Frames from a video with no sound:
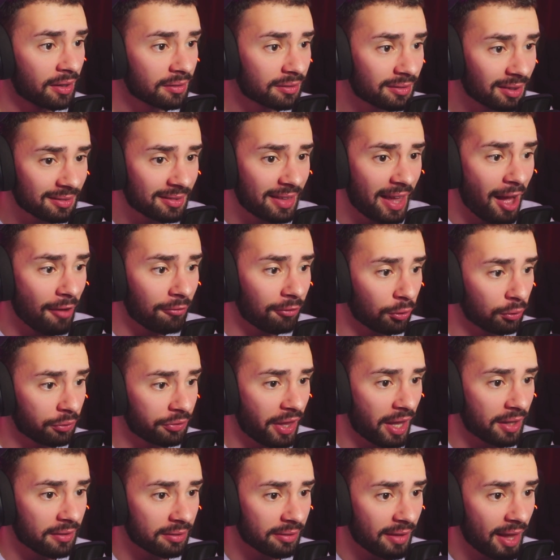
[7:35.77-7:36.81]
The devil
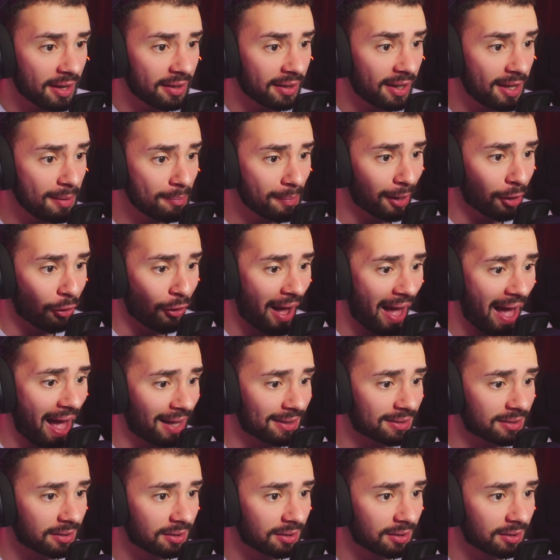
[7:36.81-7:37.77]
that Himeno had.